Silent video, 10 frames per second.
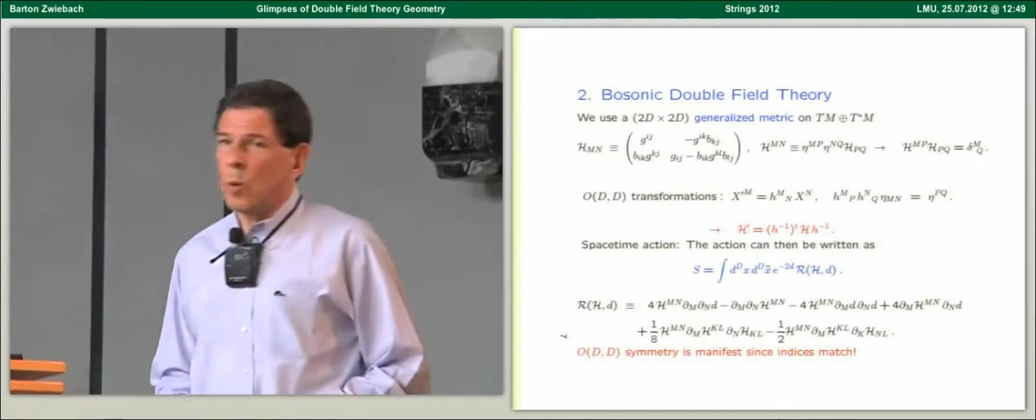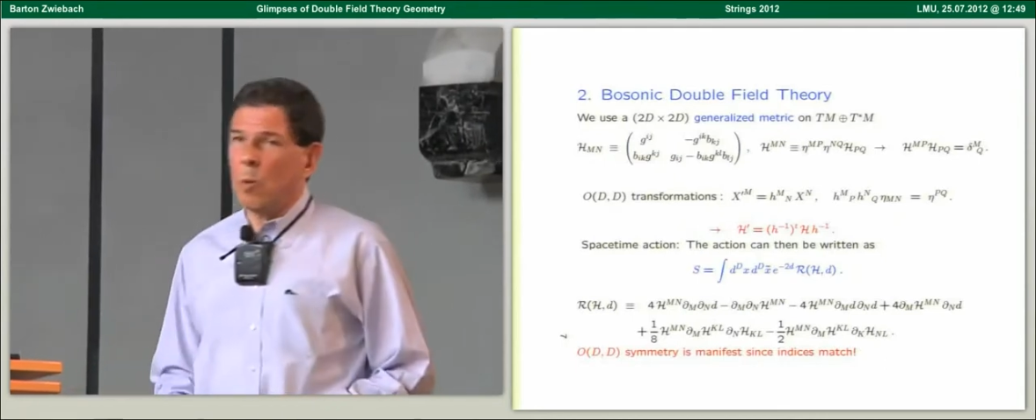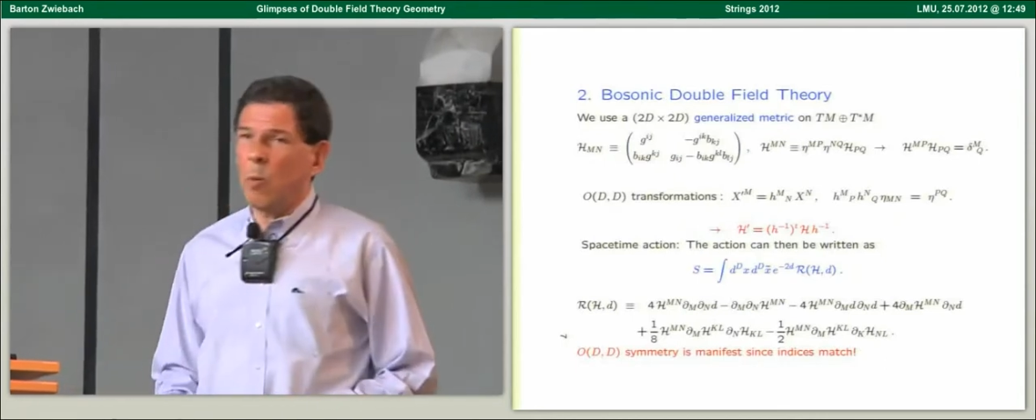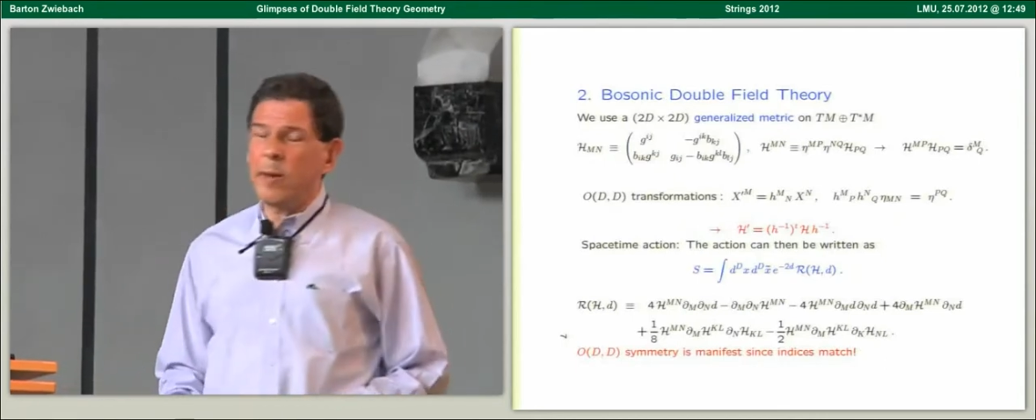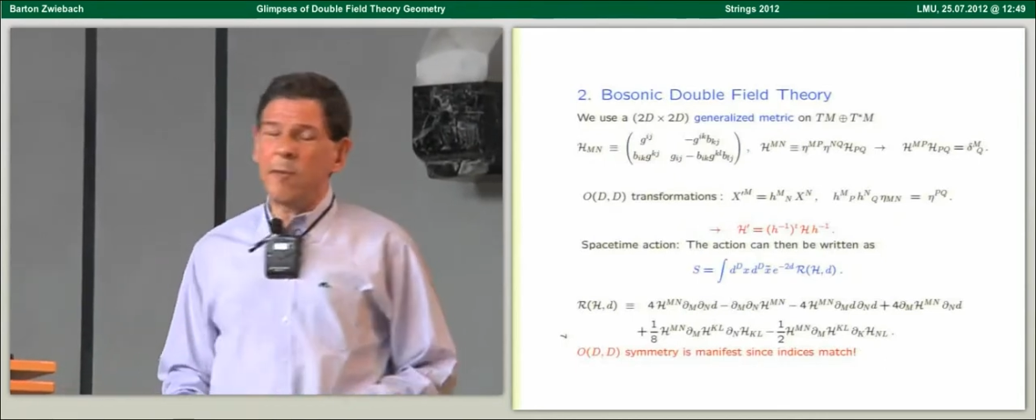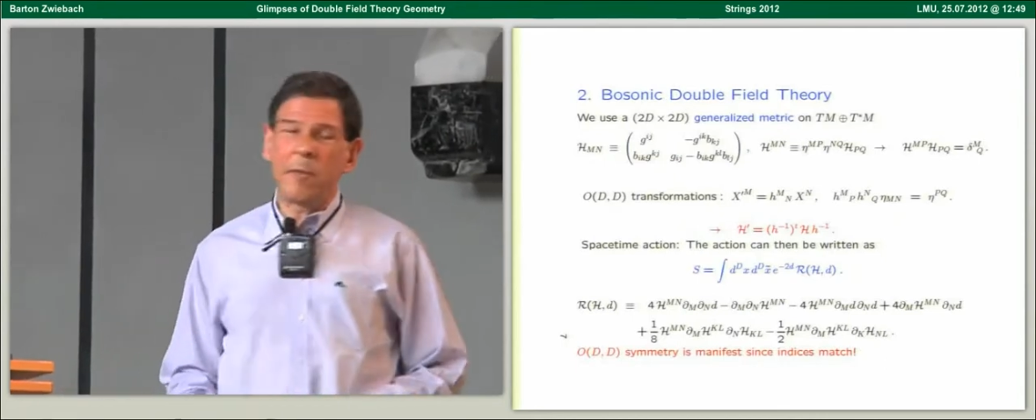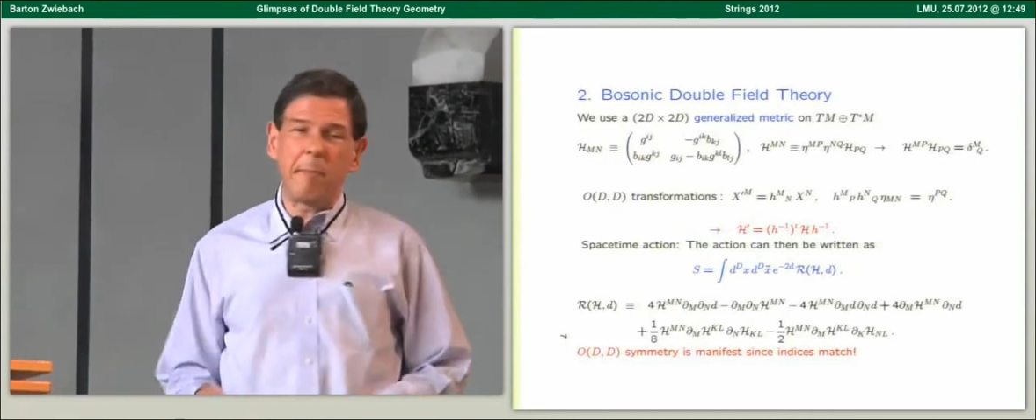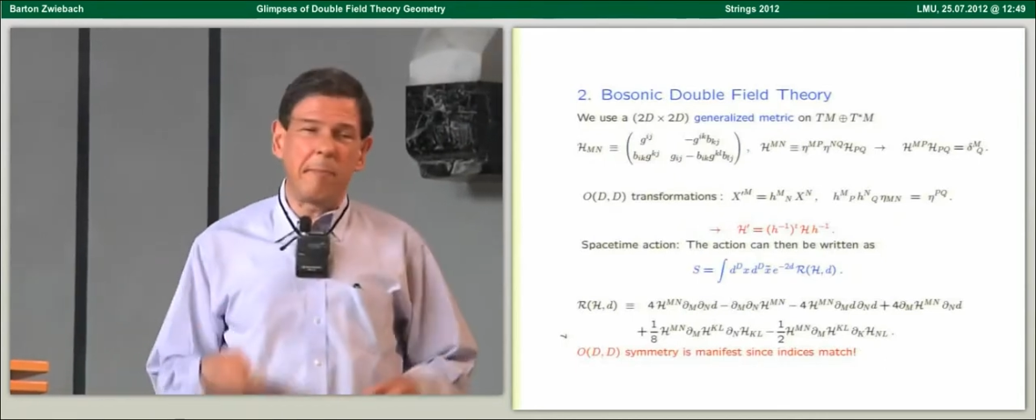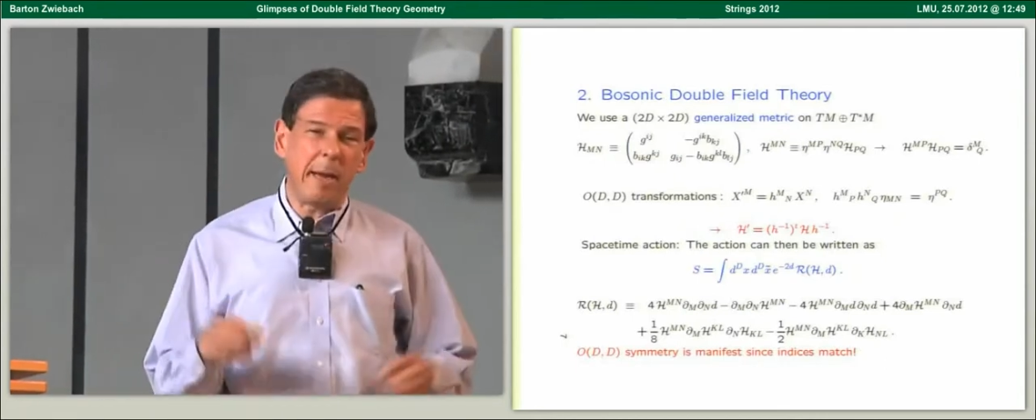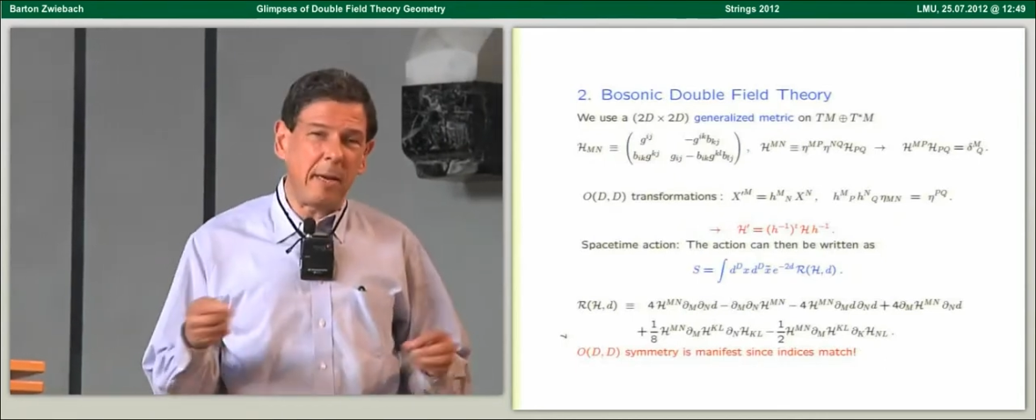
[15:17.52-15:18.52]
one of the
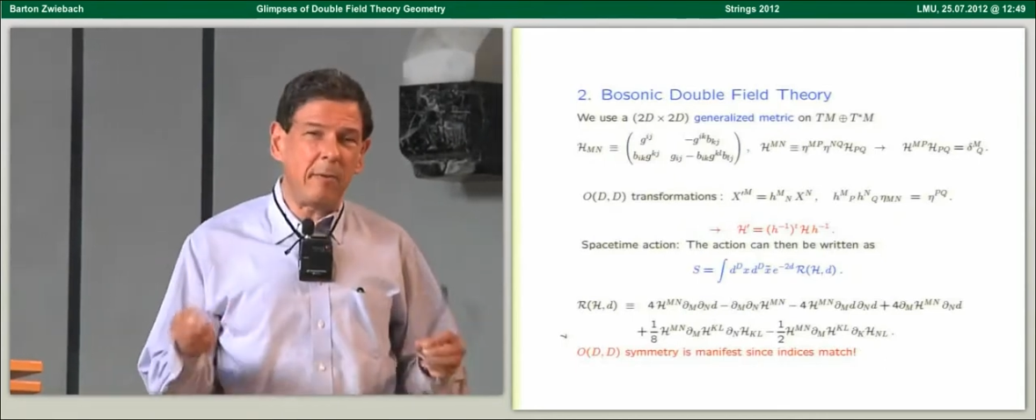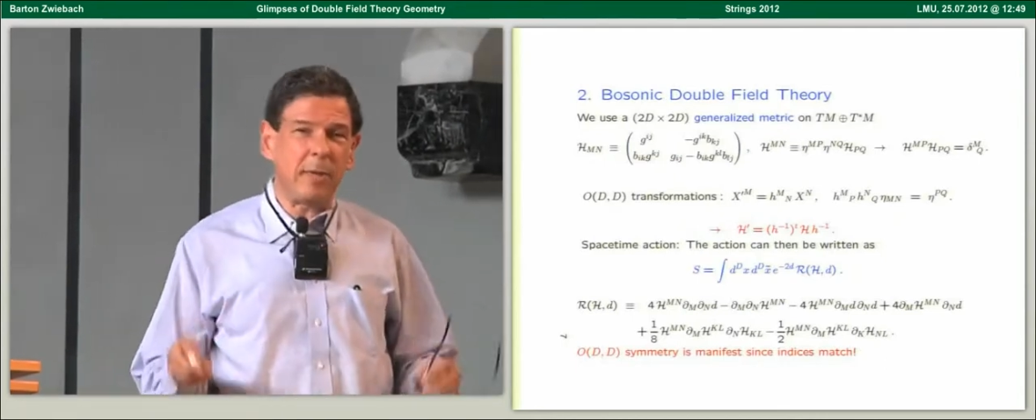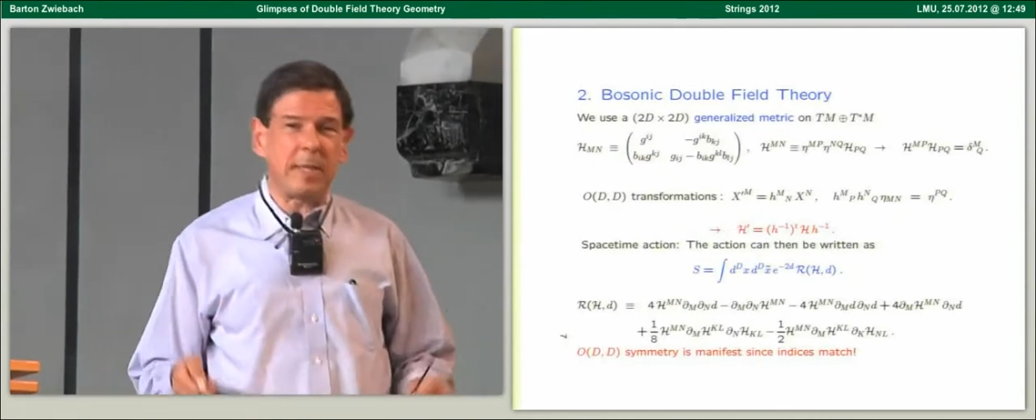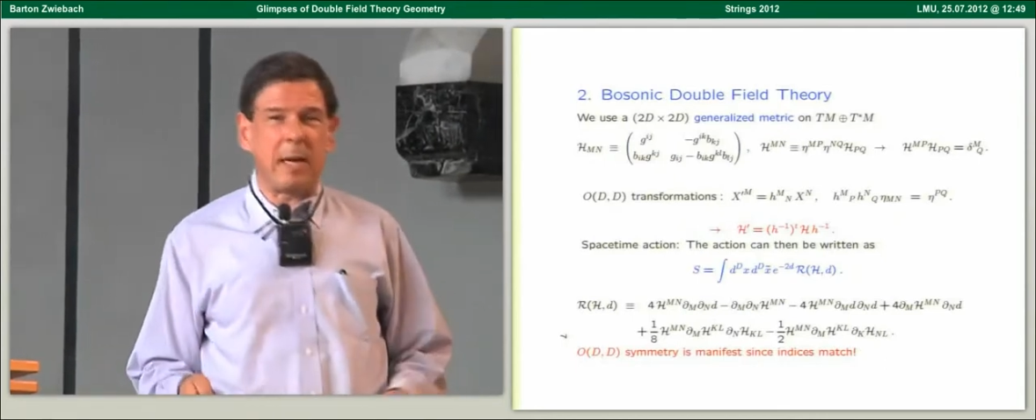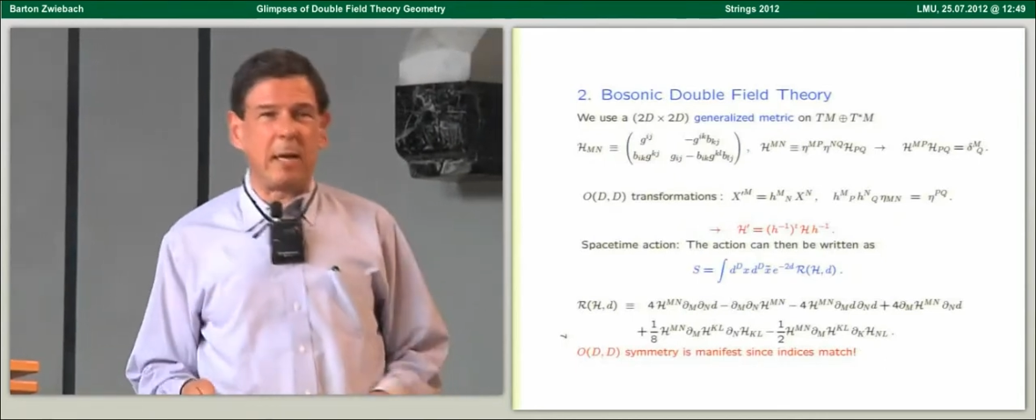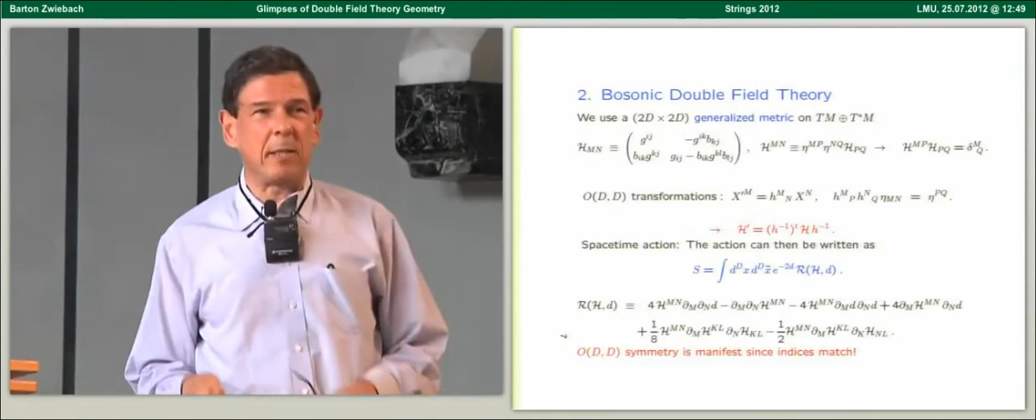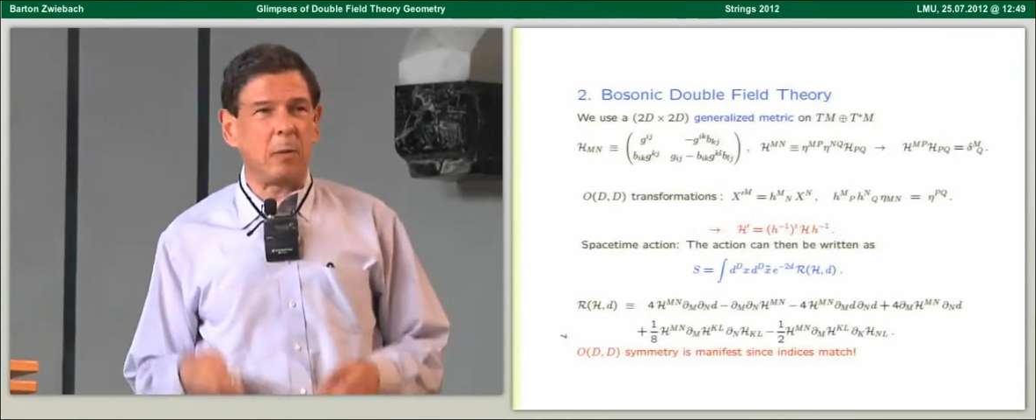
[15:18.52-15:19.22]
main results